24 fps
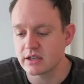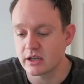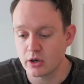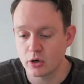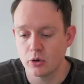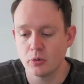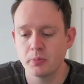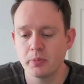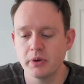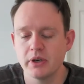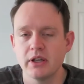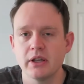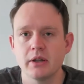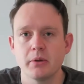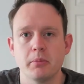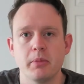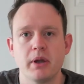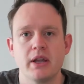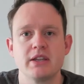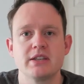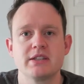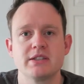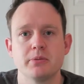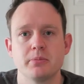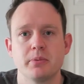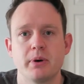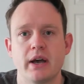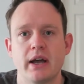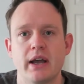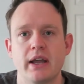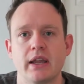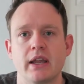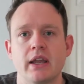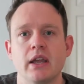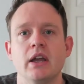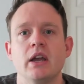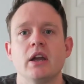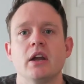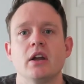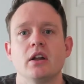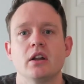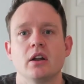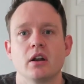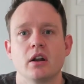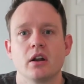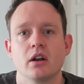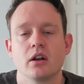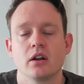The company that makes the bag
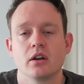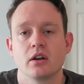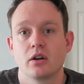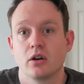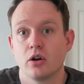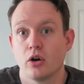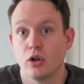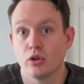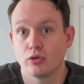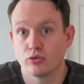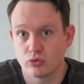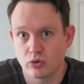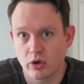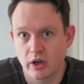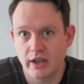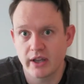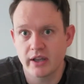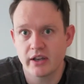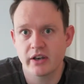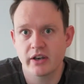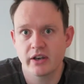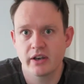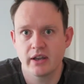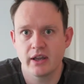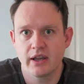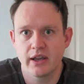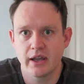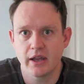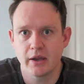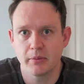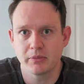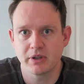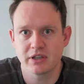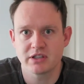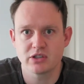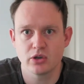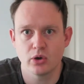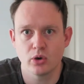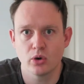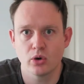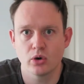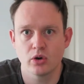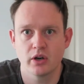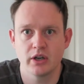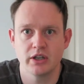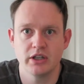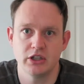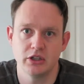are called Riut, and that's
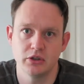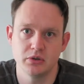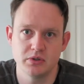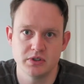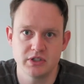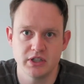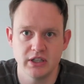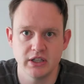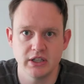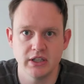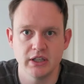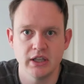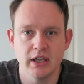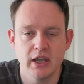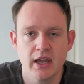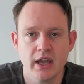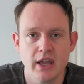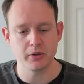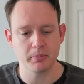R-I-U-T.